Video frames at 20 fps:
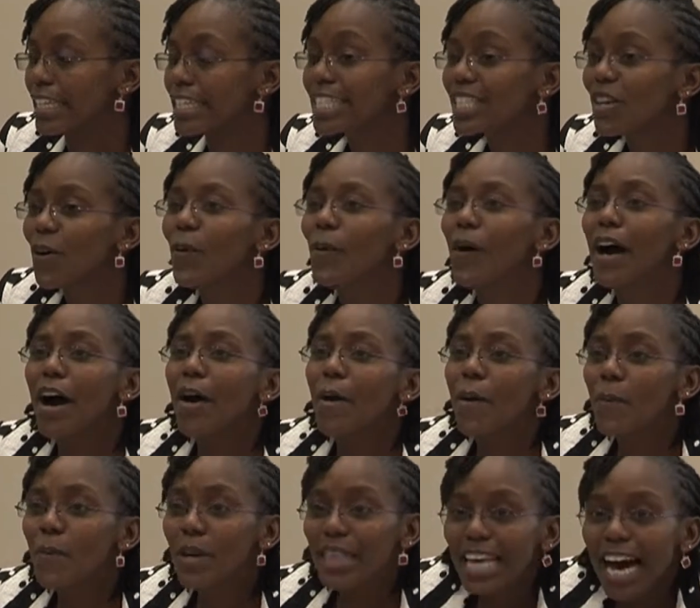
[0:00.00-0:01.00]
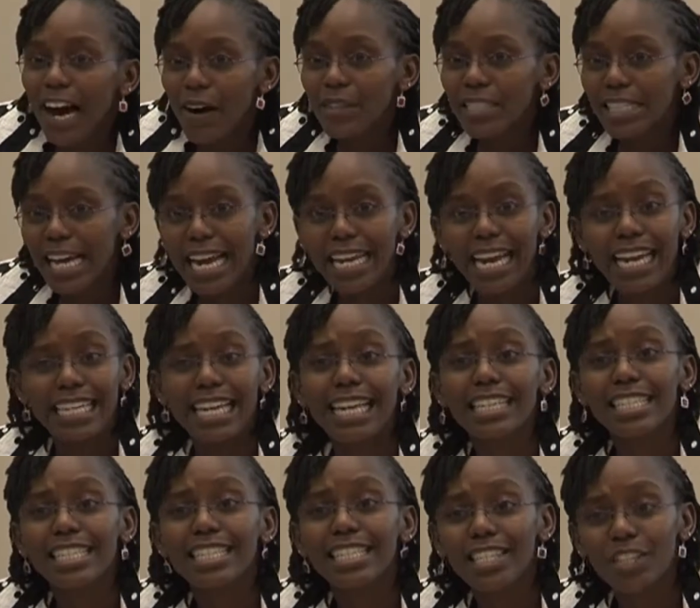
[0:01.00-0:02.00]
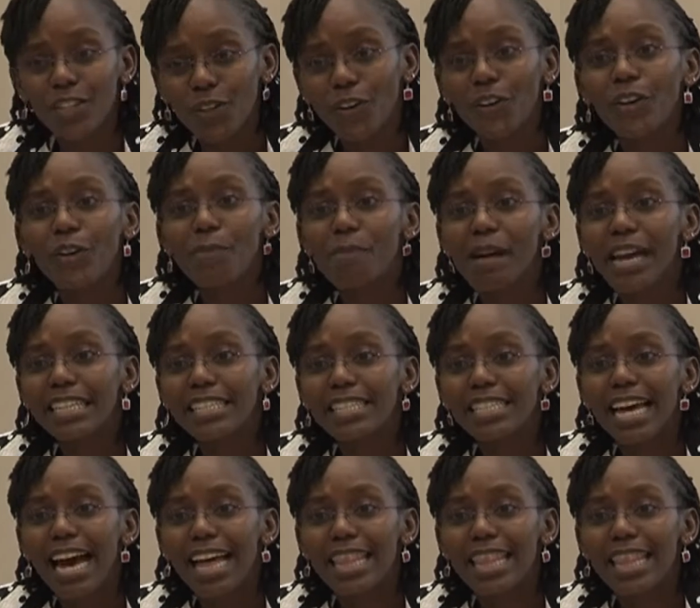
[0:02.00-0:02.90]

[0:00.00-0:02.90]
So without an identity document,